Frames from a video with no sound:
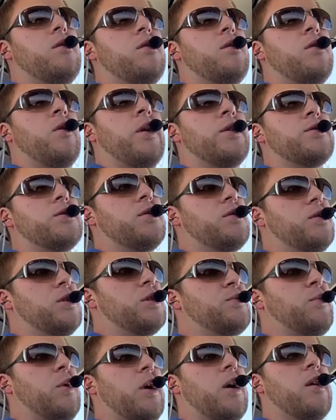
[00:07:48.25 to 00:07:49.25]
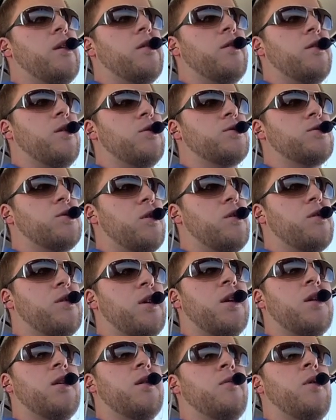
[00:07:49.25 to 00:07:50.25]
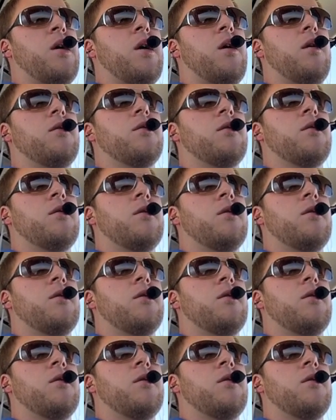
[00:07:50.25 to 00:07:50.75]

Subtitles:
as a Cirrus pilot, start thinking about,